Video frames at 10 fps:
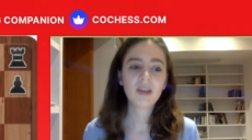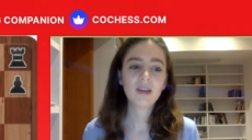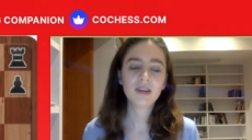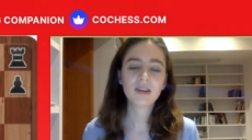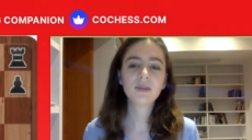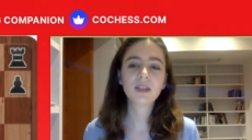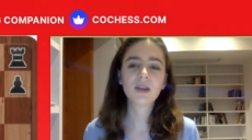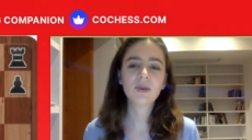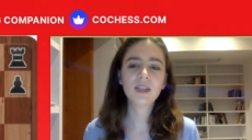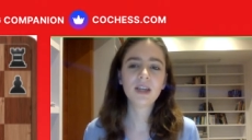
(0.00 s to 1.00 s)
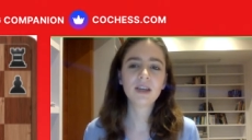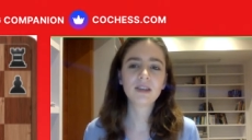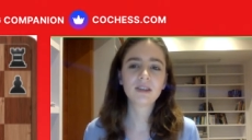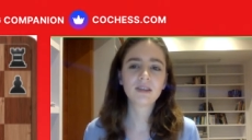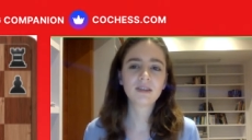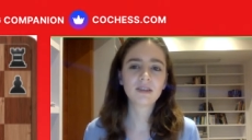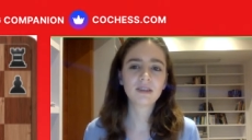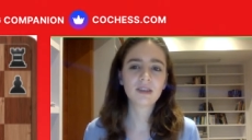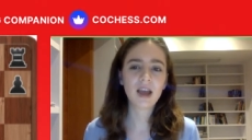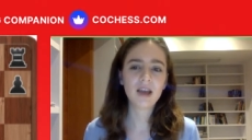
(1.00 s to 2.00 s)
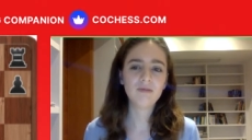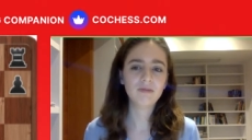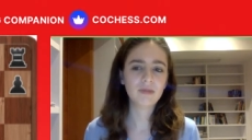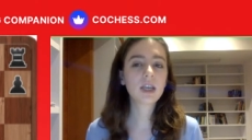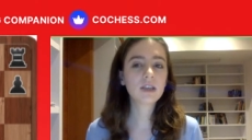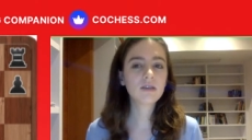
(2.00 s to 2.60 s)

Yeah, someone said queen takes... I think